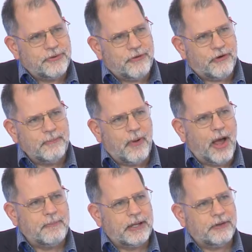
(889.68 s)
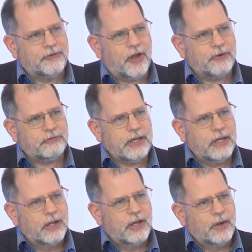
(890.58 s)
very populous country
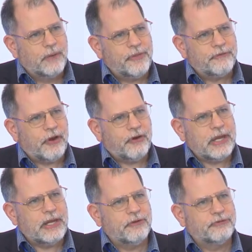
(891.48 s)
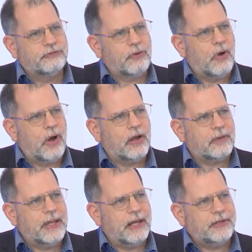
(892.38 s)
with a very
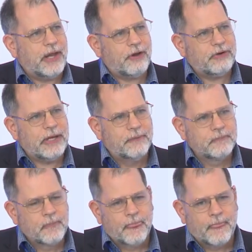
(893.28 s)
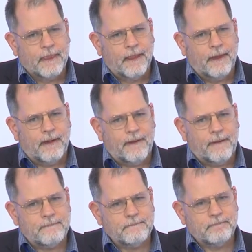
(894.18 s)
strong military.
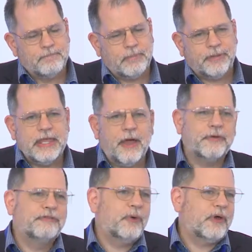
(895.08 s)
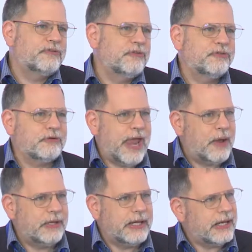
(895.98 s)
But the other forces
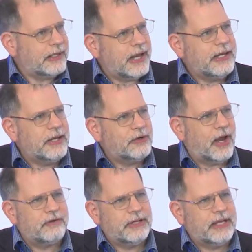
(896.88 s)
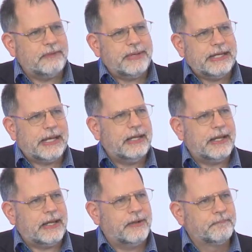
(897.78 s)
surrounding it, and here I really mean
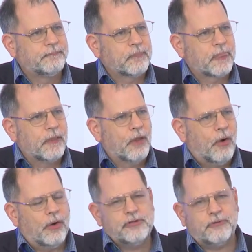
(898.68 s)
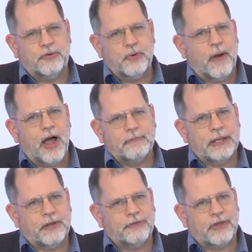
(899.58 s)
India, are just too
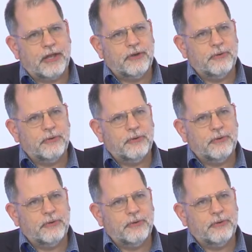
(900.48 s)
populous and too